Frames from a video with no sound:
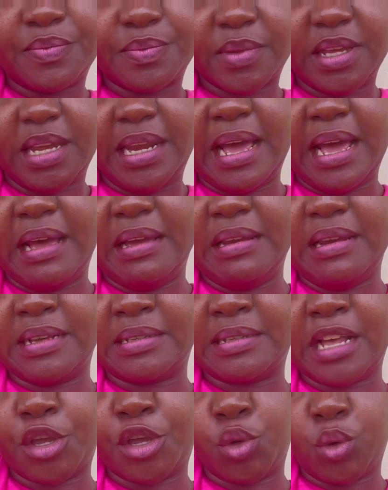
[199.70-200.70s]
in
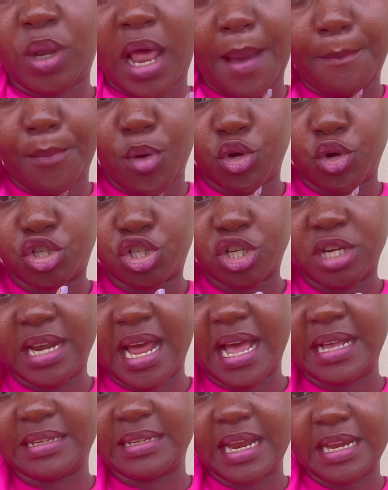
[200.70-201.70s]
a circular
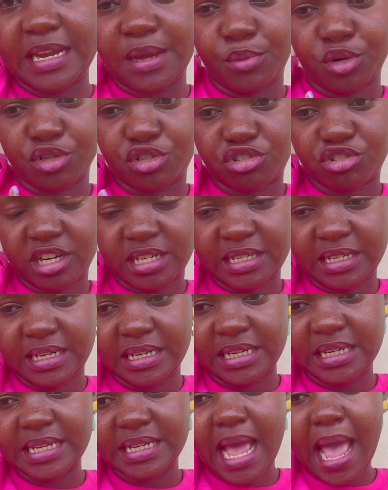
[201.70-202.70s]
motion as I
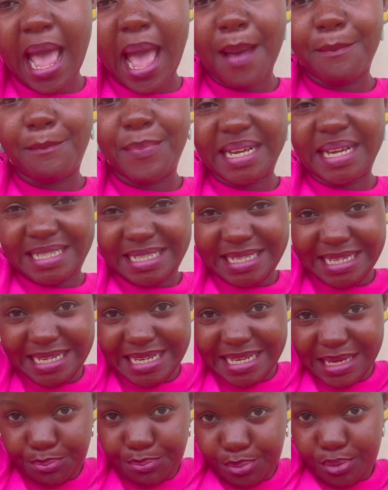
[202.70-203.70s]
demonstrated it, but
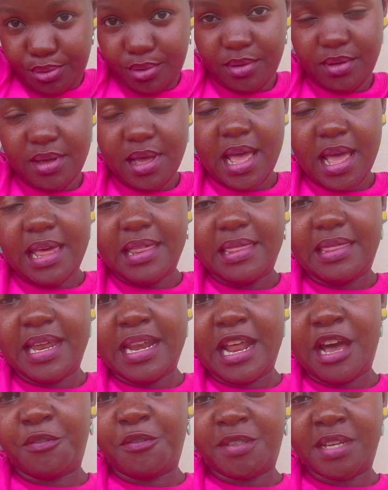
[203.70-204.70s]
deep.
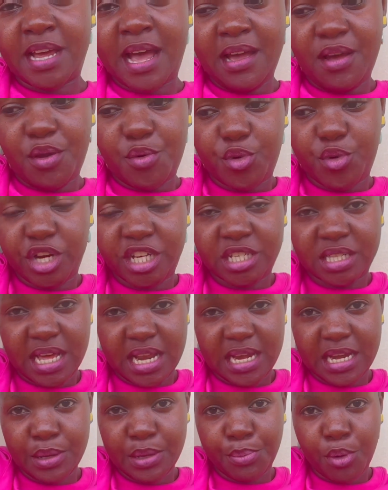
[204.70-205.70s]
Then after, reach
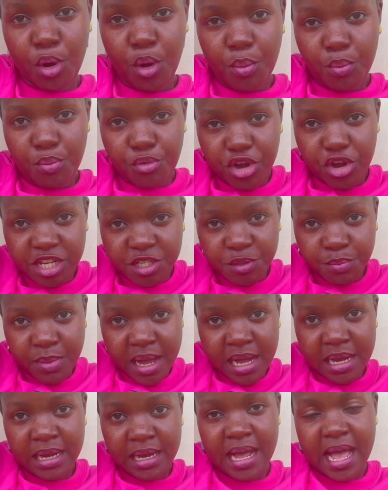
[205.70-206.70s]
the nipple, press
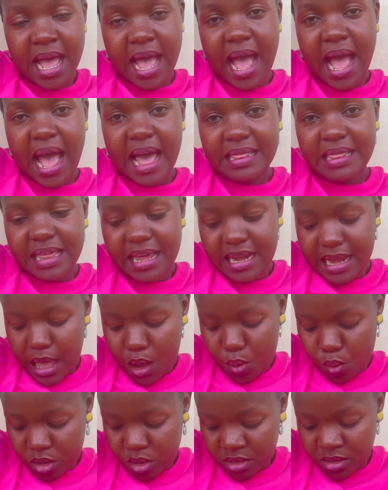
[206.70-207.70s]
back, and then
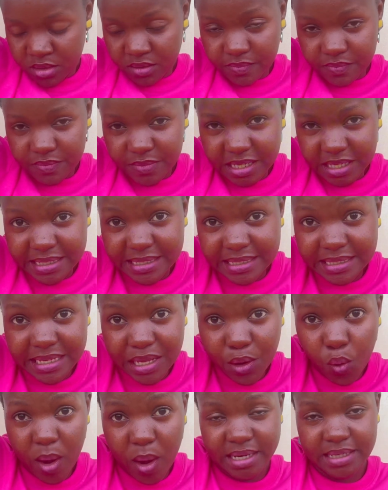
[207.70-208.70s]
I will
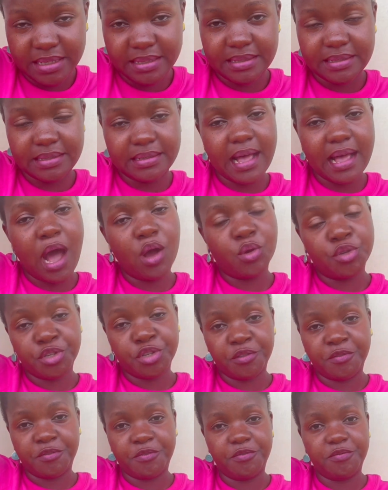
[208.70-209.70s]
see what is out
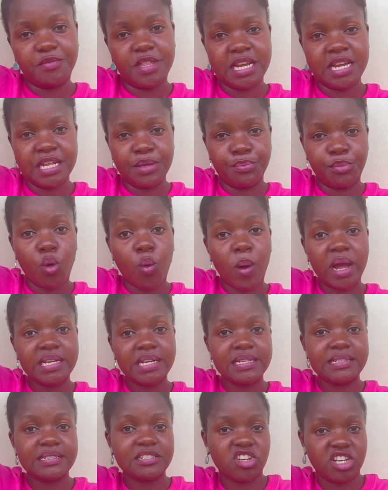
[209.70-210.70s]
of the nipple,
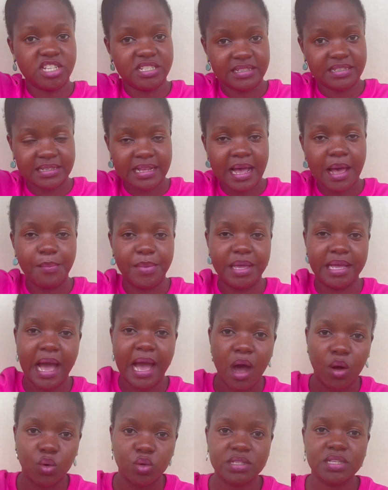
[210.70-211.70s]
what discharge is coming
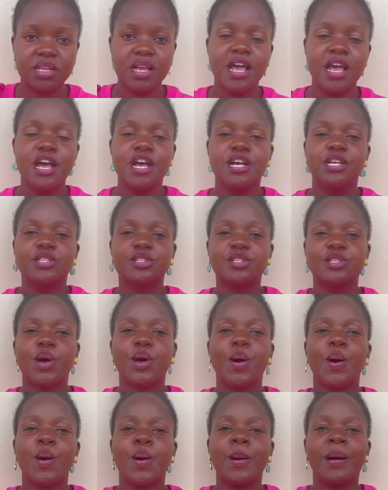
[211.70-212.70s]
out.
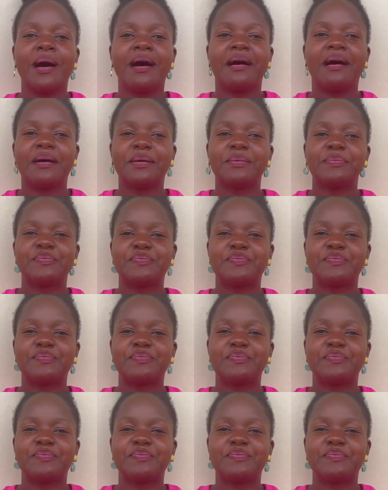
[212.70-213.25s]
So